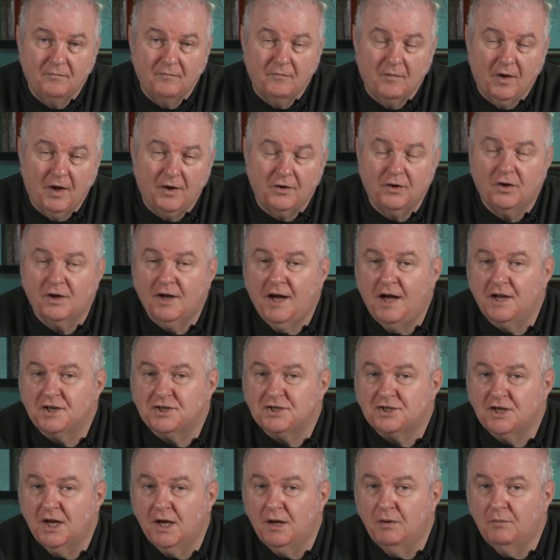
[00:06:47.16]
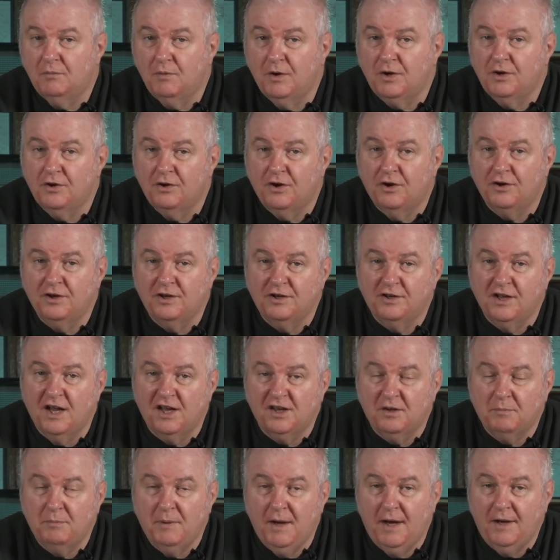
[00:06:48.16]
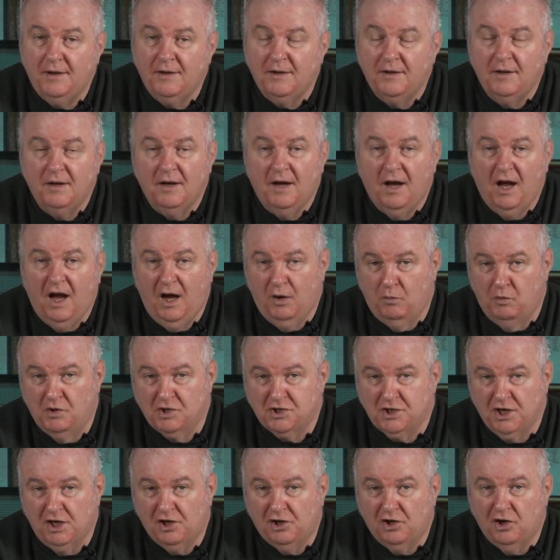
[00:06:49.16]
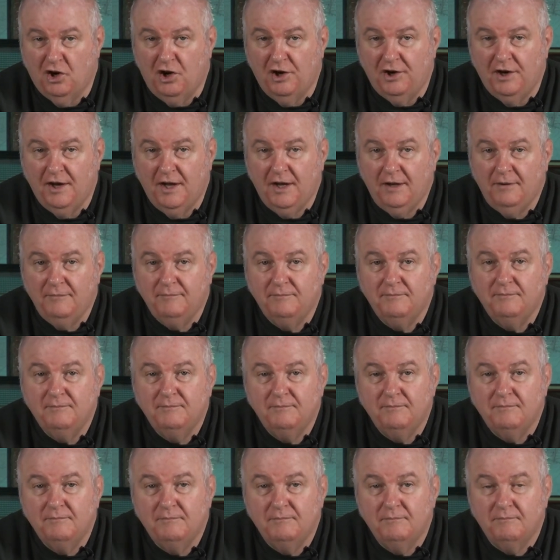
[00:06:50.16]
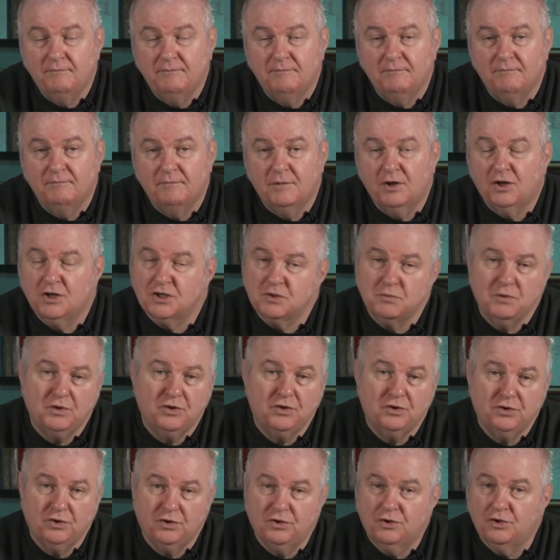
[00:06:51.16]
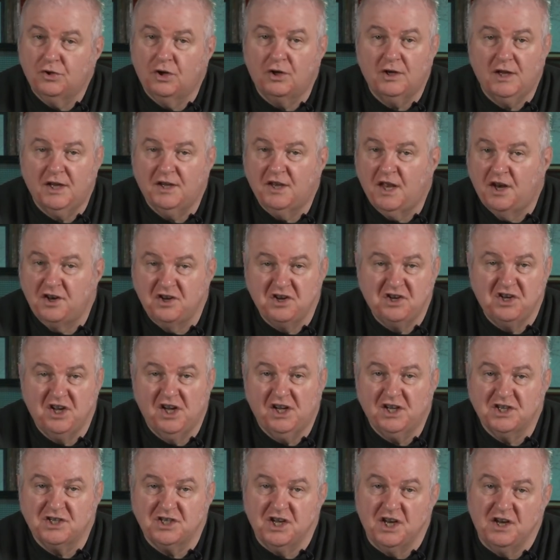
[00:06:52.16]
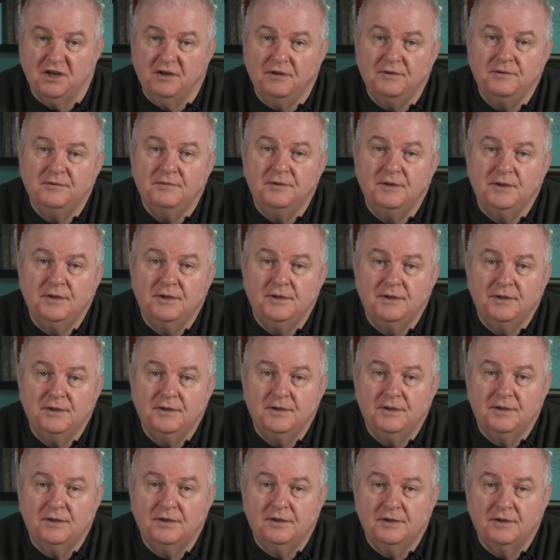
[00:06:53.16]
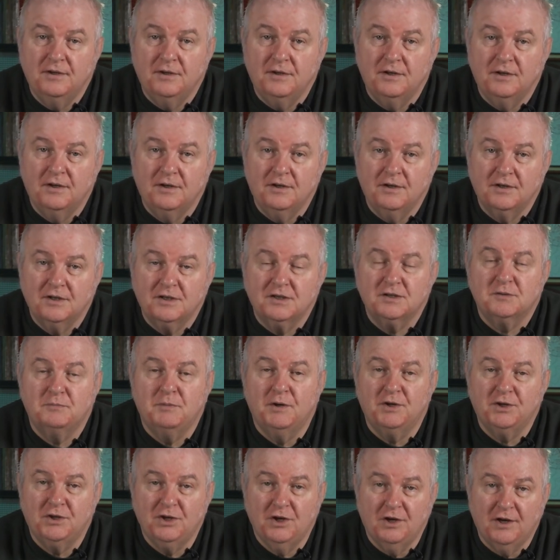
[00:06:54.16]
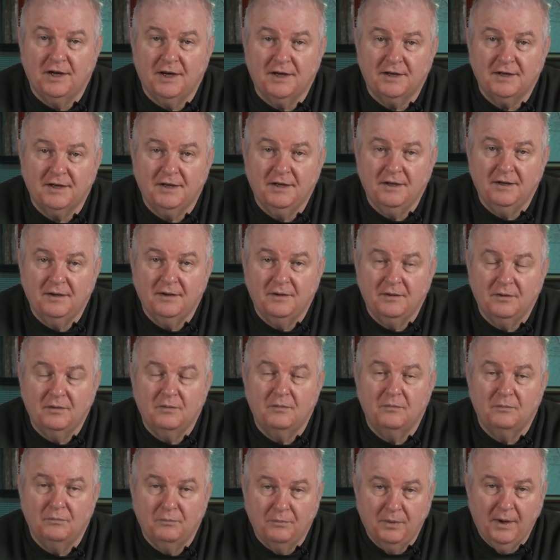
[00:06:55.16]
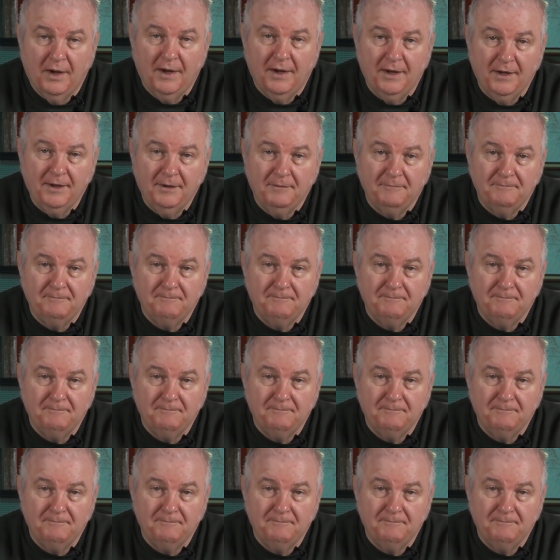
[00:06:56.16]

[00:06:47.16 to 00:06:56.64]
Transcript: And you can't say when you're on your deathbed, I wish I'd gone there, because we don't let the undertakers in. Speak to you later. Bye.